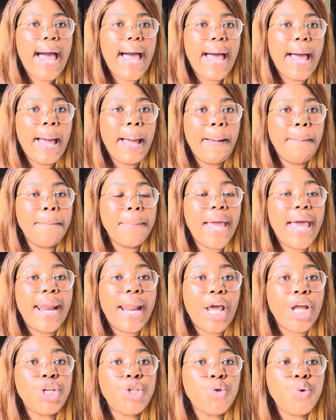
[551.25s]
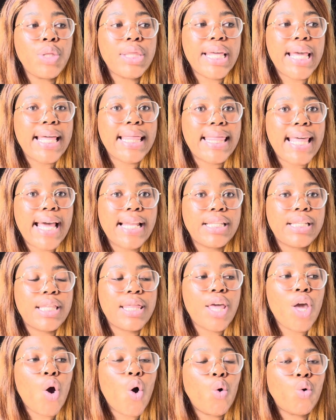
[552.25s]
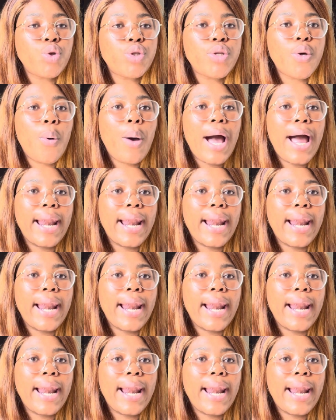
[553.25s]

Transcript: And I do think that they also